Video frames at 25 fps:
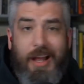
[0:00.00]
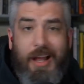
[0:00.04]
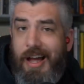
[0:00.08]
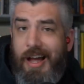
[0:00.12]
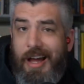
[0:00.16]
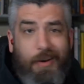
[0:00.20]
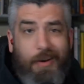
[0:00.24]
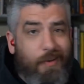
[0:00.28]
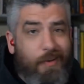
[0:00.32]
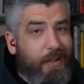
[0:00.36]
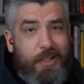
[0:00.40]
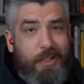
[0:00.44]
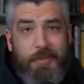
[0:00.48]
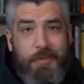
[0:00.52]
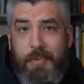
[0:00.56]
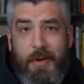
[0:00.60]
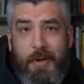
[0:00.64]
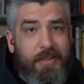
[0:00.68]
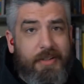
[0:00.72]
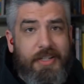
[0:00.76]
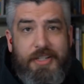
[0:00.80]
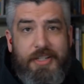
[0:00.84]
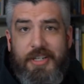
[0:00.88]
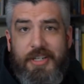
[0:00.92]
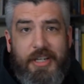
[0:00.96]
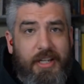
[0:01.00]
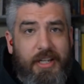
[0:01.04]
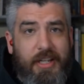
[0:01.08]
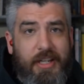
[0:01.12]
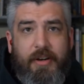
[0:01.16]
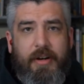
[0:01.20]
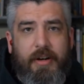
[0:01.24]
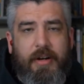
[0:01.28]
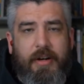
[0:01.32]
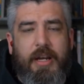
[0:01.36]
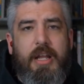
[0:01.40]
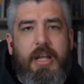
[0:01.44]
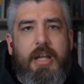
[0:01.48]
I don't mm. like this mm. politician
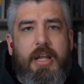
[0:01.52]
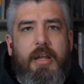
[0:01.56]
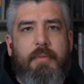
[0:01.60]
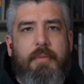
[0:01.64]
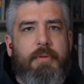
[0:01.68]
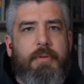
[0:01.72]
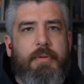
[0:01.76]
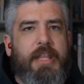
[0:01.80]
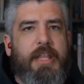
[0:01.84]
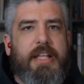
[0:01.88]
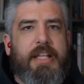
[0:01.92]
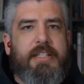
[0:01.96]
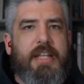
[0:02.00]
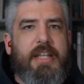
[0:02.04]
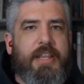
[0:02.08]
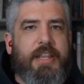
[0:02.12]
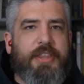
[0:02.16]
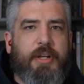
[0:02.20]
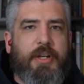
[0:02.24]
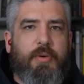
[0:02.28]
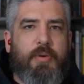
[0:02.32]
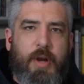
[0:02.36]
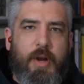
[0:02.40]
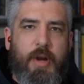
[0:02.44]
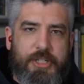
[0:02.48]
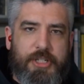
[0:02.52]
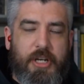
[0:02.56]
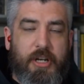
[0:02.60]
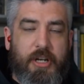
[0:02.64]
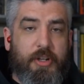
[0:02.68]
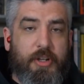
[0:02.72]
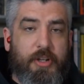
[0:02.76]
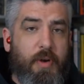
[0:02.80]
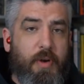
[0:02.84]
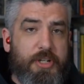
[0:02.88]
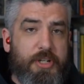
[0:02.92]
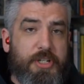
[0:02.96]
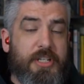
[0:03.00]
either." But that's not the question here.
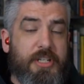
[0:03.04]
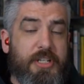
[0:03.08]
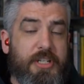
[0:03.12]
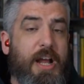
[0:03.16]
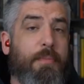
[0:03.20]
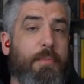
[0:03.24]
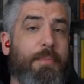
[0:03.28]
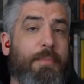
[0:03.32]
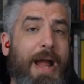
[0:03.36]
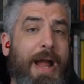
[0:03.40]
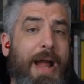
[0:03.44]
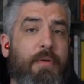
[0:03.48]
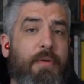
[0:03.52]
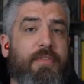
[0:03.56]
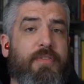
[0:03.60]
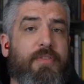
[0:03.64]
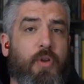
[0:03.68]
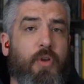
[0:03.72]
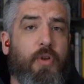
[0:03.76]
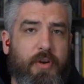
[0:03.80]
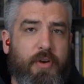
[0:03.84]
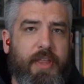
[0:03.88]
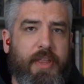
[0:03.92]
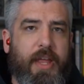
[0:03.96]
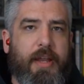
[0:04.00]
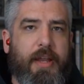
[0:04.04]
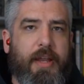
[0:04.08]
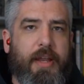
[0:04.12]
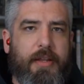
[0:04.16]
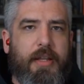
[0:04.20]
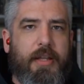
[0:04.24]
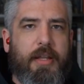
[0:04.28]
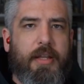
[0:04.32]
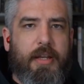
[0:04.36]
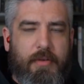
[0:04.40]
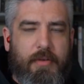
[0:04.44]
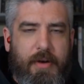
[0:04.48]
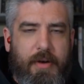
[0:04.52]
The question is, how powerful are they,
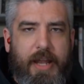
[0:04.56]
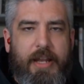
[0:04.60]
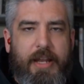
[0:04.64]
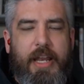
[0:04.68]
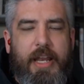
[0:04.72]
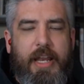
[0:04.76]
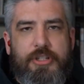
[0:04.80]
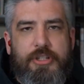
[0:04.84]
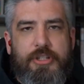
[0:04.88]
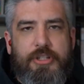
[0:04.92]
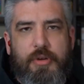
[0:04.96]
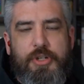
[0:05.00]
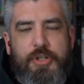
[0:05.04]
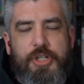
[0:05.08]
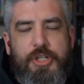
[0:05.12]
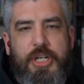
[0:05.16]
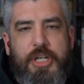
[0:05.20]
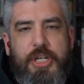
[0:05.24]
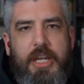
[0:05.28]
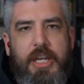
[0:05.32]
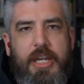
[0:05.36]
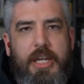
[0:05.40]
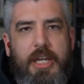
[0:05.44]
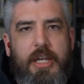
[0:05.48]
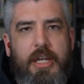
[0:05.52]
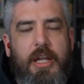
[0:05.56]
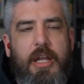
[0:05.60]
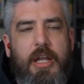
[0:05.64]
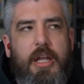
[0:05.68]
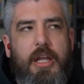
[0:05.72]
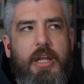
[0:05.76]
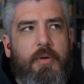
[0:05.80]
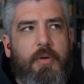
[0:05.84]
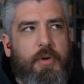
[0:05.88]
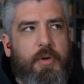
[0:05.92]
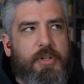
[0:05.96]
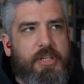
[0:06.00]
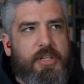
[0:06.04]
mm. right? And so she
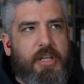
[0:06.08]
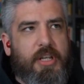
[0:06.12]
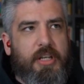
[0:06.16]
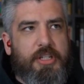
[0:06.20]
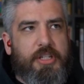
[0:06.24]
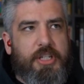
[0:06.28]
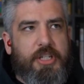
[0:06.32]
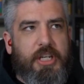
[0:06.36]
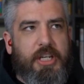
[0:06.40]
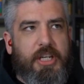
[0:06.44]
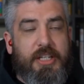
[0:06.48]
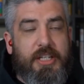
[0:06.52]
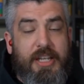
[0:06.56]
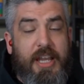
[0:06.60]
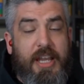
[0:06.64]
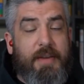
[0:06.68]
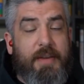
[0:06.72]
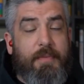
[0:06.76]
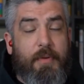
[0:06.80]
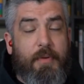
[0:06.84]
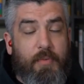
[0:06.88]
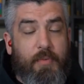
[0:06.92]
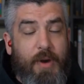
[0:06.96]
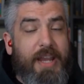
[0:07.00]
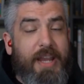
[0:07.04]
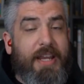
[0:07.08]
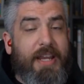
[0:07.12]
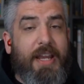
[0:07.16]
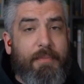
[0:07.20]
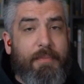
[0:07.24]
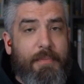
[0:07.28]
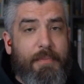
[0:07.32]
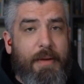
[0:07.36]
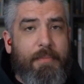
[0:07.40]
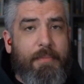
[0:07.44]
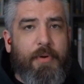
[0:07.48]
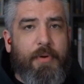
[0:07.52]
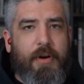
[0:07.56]
was a. She is a
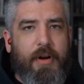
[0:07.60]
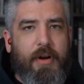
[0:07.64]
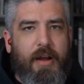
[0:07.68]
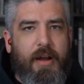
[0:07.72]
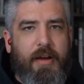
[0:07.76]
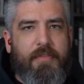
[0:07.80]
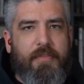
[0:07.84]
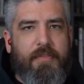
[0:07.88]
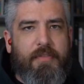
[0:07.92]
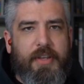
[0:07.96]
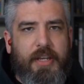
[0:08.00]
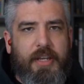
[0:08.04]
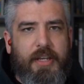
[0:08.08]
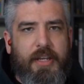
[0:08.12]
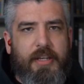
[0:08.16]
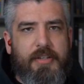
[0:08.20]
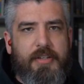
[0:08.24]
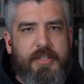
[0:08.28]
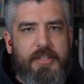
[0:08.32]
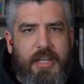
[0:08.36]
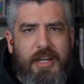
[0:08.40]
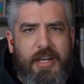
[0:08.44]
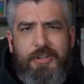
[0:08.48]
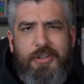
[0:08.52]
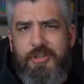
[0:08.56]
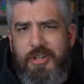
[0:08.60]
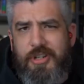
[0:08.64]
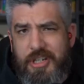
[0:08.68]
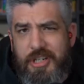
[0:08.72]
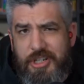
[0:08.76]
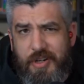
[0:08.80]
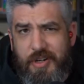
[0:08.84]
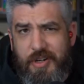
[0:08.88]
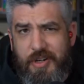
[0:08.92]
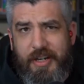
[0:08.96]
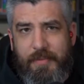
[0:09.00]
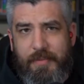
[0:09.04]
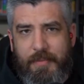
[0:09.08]
ranking member of the Senate
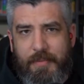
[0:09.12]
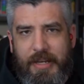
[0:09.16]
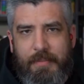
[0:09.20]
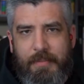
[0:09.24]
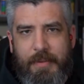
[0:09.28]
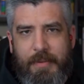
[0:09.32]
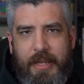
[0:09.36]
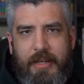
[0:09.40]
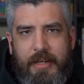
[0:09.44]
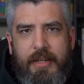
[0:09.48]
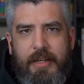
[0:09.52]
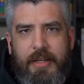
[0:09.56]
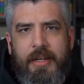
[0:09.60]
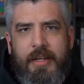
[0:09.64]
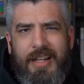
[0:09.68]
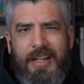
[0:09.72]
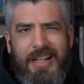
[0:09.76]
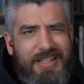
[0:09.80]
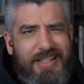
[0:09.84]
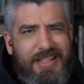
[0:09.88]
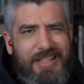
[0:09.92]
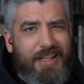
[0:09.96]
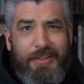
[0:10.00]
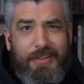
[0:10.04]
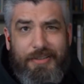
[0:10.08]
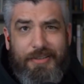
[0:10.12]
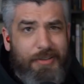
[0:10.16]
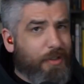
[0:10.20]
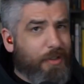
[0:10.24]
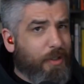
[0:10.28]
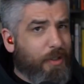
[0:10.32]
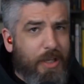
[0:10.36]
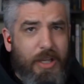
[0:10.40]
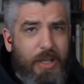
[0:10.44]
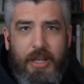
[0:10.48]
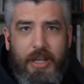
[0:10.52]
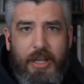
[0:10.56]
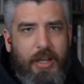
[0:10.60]
Judiciary Committee. Man, that's like,
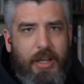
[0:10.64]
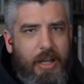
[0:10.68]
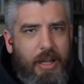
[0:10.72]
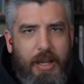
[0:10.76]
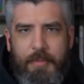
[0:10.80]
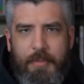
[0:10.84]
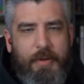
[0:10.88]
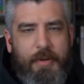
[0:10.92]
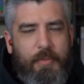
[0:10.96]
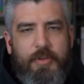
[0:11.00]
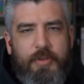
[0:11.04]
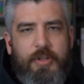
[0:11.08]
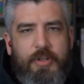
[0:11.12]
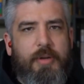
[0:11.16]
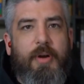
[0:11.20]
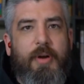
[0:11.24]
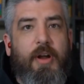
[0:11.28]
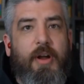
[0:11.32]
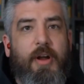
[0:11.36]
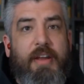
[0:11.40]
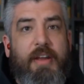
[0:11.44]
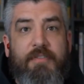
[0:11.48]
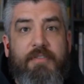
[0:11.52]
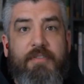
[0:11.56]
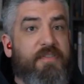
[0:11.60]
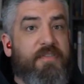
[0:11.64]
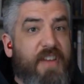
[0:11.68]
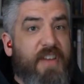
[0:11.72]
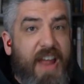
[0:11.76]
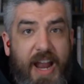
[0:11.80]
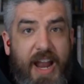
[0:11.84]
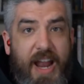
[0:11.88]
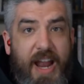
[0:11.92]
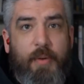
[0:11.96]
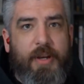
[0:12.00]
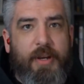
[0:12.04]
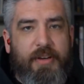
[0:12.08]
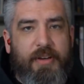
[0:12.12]
I mean, we're talking about a
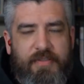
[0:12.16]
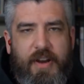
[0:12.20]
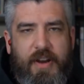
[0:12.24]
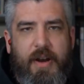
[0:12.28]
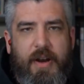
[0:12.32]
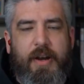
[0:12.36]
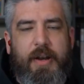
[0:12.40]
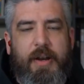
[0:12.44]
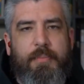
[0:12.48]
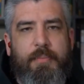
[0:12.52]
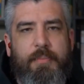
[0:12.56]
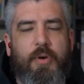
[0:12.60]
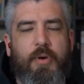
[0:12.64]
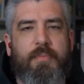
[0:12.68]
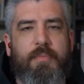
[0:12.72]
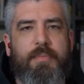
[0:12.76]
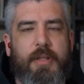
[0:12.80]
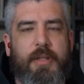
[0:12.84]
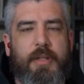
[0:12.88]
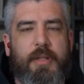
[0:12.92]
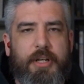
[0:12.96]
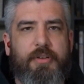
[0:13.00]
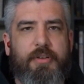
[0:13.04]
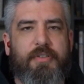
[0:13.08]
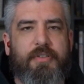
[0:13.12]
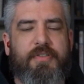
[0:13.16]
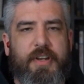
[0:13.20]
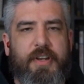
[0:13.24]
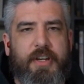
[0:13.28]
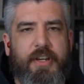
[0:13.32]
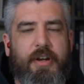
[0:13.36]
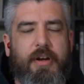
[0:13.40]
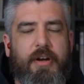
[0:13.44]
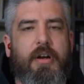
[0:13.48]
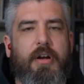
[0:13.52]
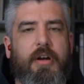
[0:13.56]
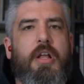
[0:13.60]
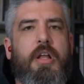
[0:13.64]
very, very important political
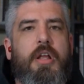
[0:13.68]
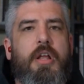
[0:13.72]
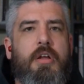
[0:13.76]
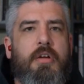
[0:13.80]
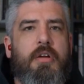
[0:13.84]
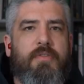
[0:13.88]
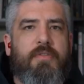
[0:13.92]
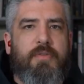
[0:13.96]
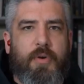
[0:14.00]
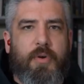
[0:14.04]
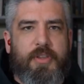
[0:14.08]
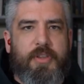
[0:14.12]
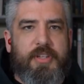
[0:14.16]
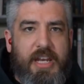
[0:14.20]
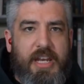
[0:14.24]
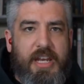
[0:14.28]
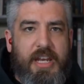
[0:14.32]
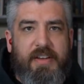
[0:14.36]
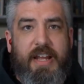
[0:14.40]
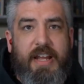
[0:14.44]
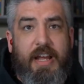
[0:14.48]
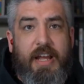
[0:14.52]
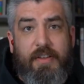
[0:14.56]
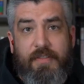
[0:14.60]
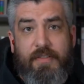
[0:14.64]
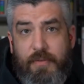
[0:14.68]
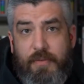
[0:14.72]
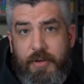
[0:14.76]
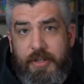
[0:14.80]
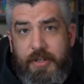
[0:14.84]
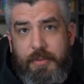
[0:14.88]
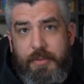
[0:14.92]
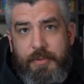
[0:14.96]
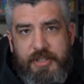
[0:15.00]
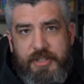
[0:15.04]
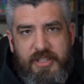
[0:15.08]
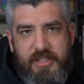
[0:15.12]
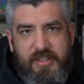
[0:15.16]
figure for the state of California,
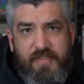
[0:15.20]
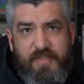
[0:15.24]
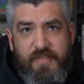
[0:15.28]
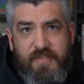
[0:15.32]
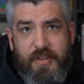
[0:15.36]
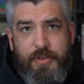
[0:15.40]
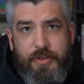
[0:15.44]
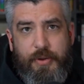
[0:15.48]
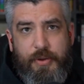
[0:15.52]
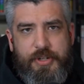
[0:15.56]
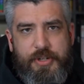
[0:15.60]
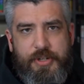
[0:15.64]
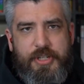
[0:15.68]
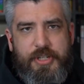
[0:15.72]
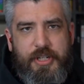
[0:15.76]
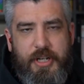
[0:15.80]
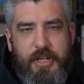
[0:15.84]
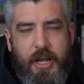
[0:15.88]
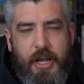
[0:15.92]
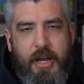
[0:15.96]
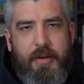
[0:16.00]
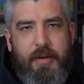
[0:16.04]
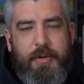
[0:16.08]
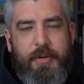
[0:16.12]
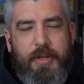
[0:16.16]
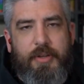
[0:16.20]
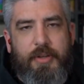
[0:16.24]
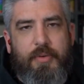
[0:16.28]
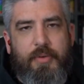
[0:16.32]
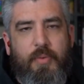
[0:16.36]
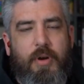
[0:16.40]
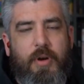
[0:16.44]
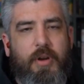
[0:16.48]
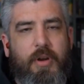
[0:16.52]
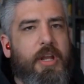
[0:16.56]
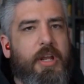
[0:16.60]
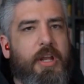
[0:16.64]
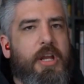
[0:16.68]
which is the fifth largest economy in the
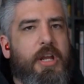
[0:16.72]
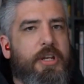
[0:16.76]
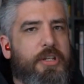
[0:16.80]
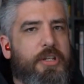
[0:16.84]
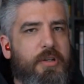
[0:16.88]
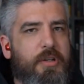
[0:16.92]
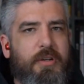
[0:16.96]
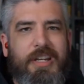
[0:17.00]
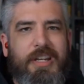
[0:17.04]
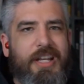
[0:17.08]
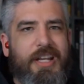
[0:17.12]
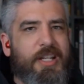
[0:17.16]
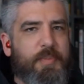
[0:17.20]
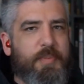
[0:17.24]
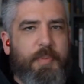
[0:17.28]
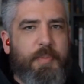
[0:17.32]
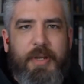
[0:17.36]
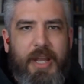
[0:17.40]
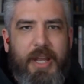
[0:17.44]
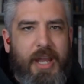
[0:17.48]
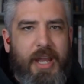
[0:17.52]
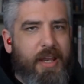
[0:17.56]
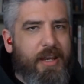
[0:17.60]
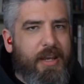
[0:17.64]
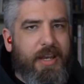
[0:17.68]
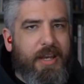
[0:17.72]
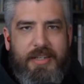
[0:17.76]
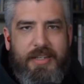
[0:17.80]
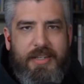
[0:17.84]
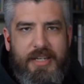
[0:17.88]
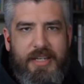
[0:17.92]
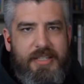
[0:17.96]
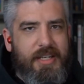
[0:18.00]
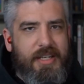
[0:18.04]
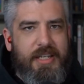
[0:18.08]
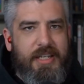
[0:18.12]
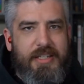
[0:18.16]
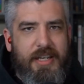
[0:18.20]
world. Dude, ESPN and
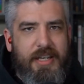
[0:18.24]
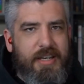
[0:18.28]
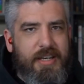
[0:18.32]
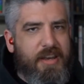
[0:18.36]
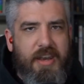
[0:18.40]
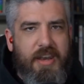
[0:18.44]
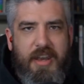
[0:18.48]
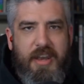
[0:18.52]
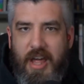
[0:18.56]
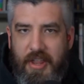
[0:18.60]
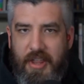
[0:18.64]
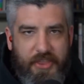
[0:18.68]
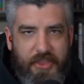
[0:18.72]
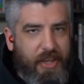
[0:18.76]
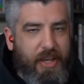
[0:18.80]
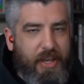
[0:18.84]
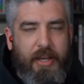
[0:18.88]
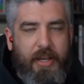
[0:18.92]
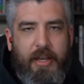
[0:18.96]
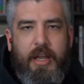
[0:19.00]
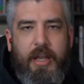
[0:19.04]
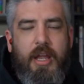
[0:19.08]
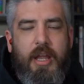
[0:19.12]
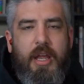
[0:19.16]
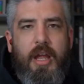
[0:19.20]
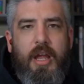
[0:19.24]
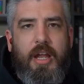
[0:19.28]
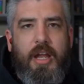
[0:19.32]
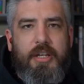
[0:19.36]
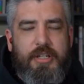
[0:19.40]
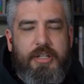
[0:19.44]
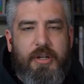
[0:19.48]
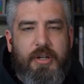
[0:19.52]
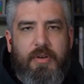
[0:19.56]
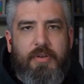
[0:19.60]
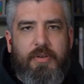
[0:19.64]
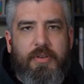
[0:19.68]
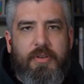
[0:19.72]
Disney did nothing
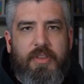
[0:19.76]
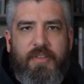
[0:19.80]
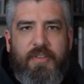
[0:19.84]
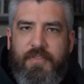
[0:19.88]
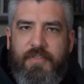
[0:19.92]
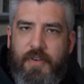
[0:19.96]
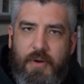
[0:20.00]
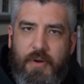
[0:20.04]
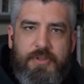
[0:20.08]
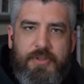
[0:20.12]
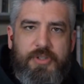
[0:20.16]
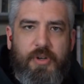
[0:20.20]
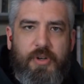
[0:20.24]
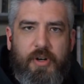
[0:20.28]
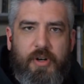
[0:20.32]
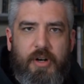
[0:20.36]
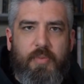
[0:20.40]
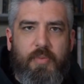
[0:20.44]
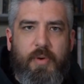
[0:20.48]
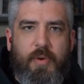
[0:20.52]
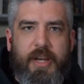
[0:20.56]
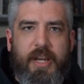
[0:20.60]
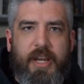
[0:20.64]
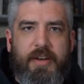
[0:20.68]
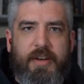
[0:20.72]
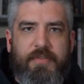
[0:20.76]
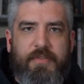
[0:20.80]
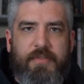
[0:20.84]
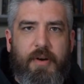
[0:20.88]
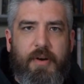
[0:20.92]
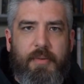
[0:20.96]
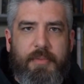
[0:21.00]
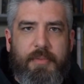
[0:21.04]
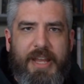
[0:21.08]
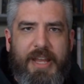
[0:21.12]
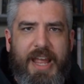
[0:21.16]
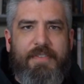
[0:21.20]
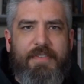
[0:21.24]
until the phone started ringing
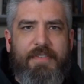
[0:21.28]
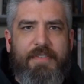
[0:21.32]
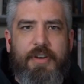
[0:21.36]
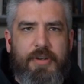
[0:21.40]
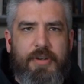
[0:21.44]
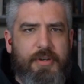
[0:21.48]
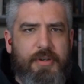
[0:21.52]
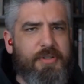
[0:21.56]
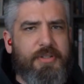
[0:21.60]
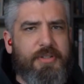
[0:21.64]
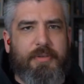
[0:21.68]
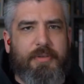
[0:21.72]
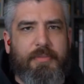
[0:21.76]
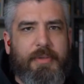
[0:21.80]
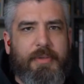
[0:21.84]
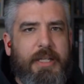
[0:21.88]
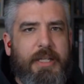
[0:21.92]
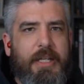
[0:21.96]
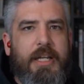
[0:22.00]
from Gavin Newsom.